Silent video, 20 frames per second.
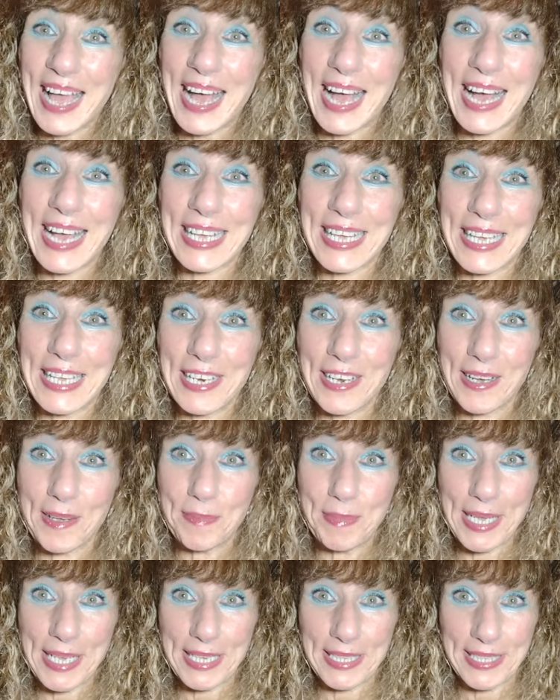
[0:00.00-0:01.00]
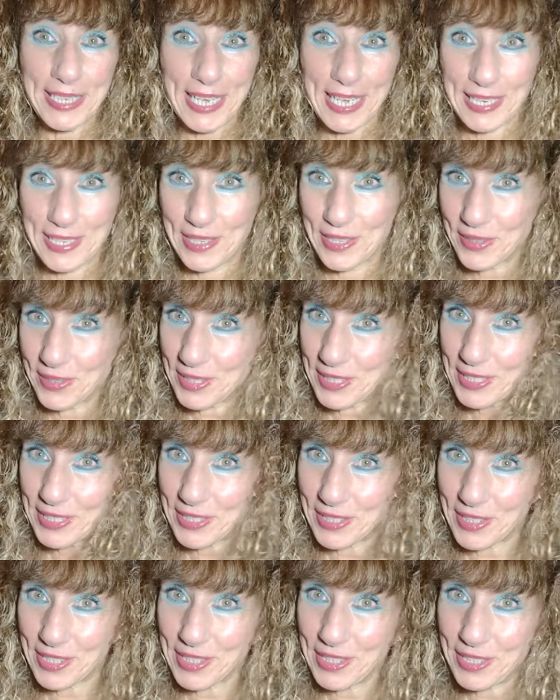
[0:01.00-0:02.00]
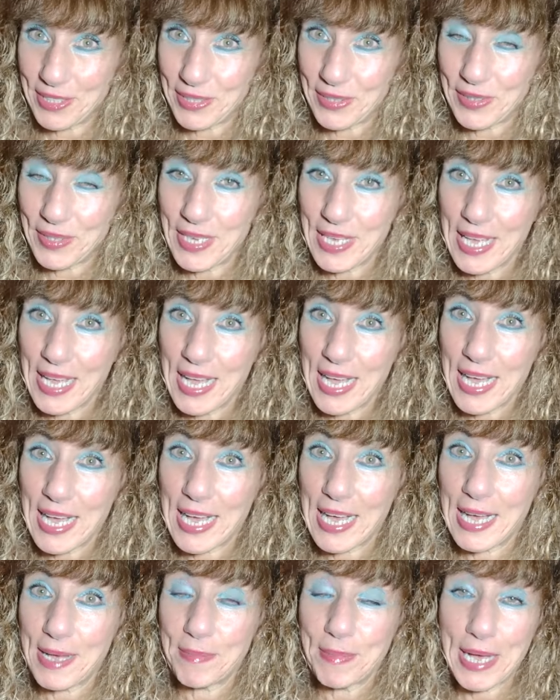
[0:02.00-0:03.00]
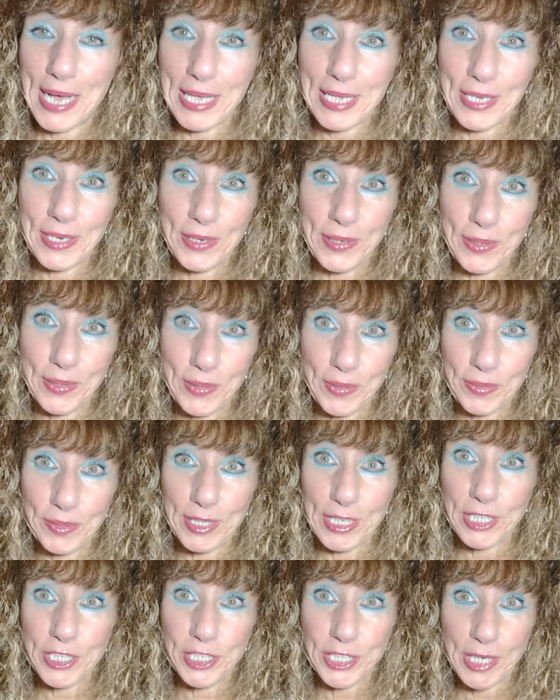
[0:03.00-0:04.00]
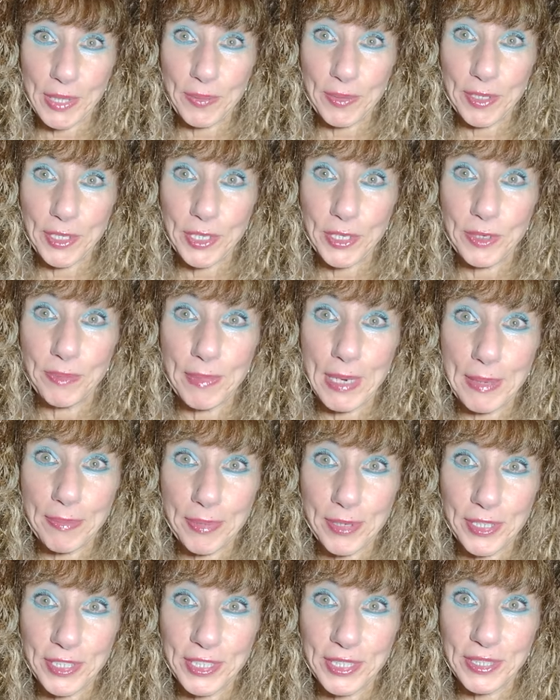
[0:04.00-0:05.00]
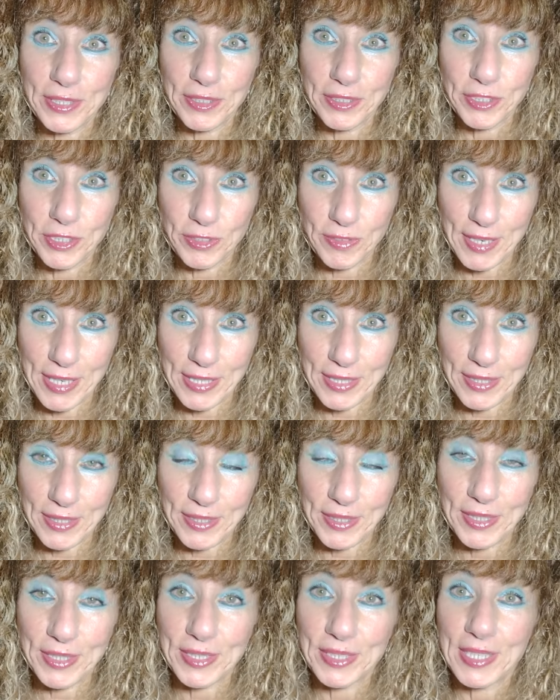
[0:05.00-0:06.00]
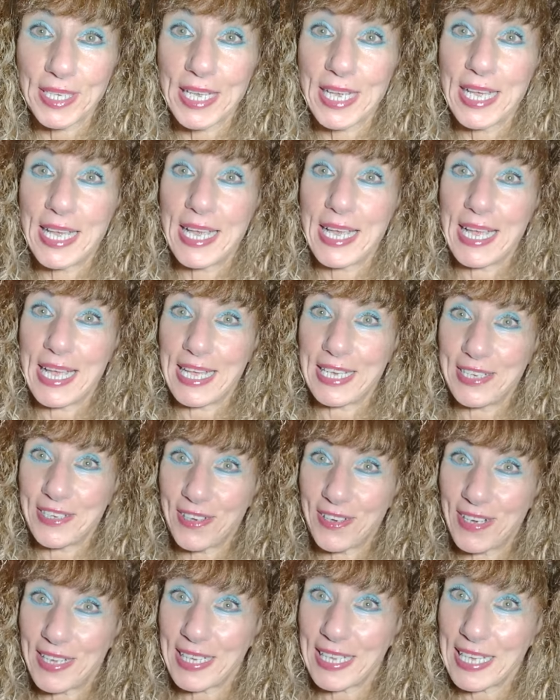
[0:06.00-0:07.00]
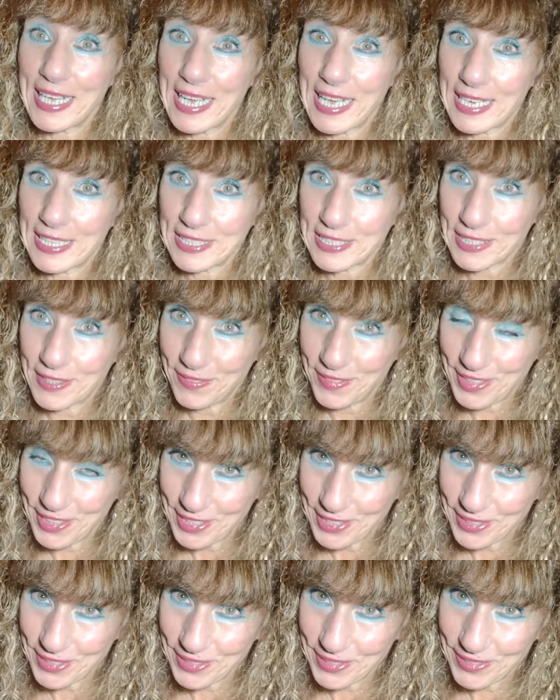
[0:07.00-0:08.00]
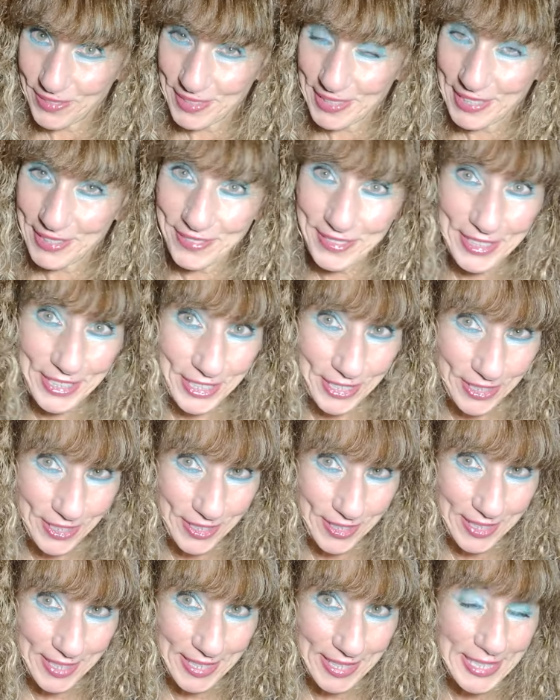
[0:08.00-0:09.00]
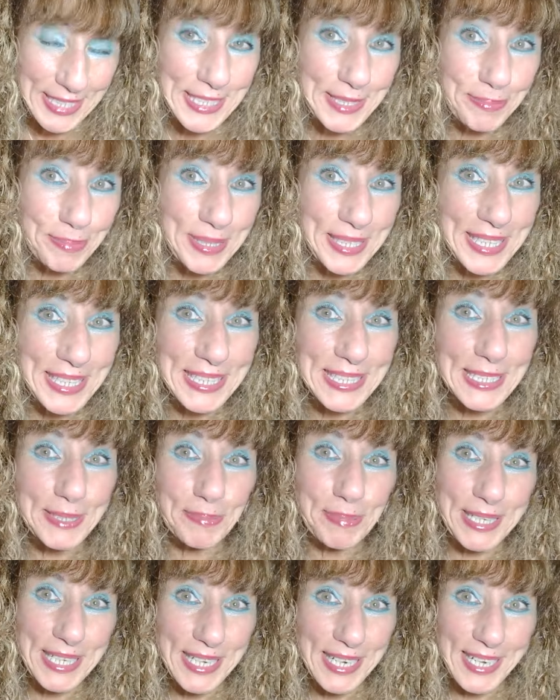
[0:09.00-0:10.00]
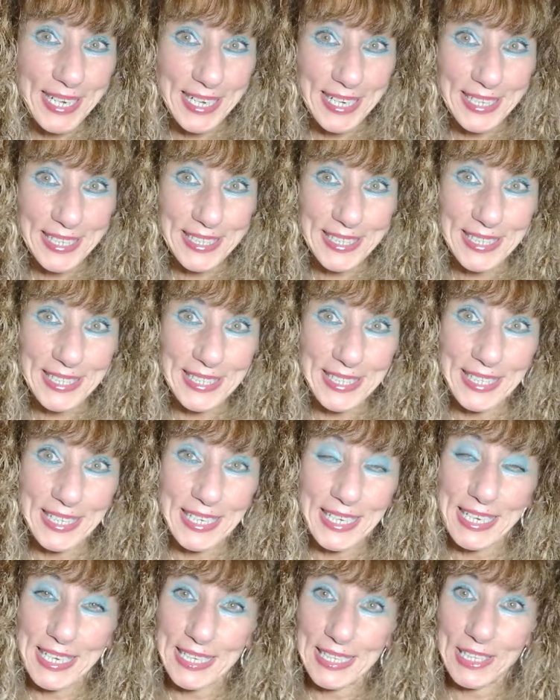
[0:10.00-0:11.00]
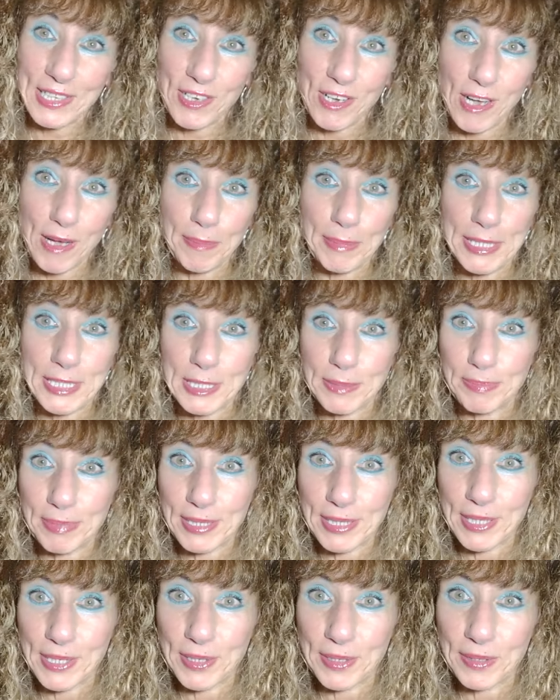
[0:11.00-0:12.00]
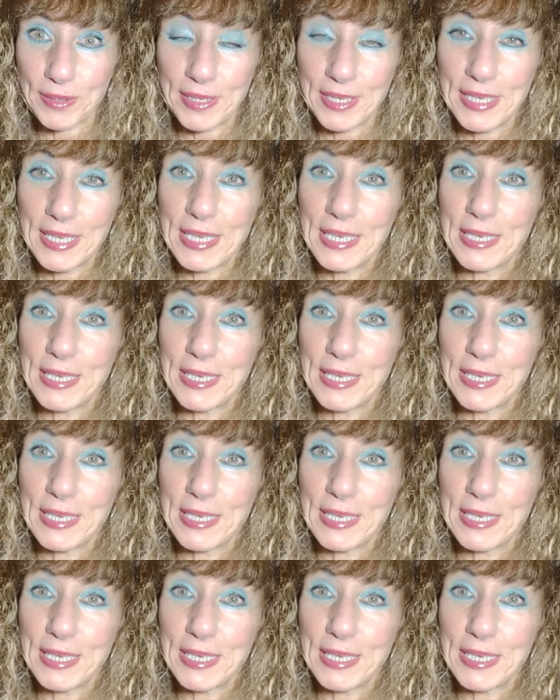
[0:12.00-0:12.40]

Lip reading: I cannot make a diagnosis on you. I can only share with you my personal struggles. And all I ask of you in return is please be kind in the comments below.